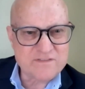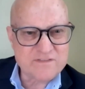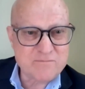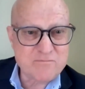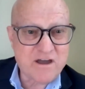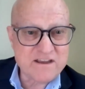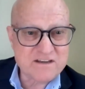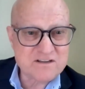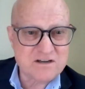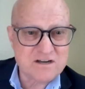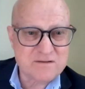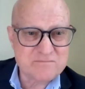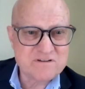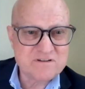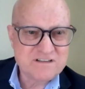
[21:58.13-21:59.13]
they might
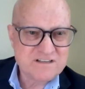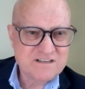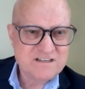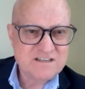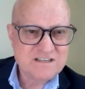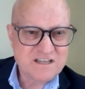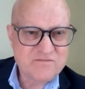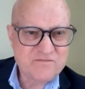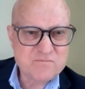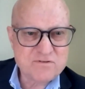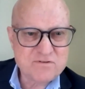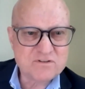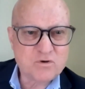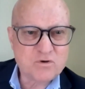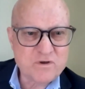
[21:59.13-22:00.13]
come. If you
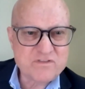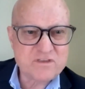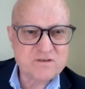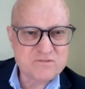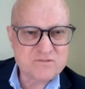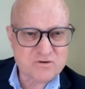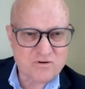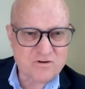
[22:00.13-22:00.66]
build it with them, they're